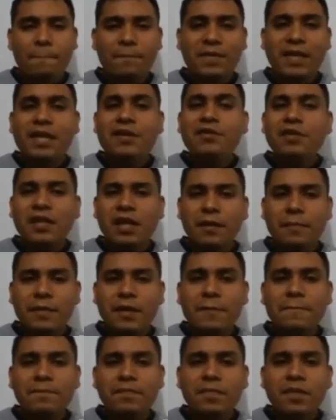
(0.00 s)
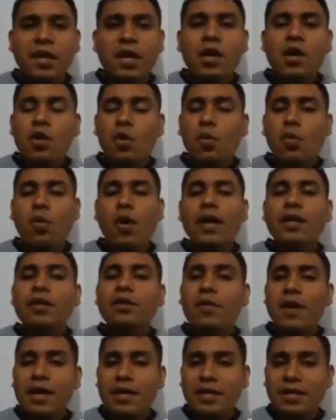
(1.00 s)
Can you tell me what
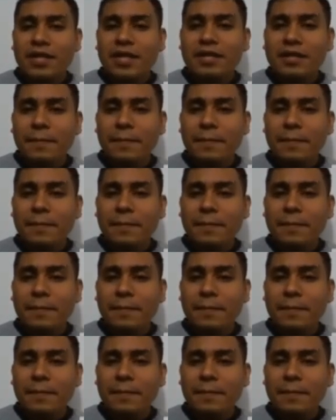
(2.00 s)
do I need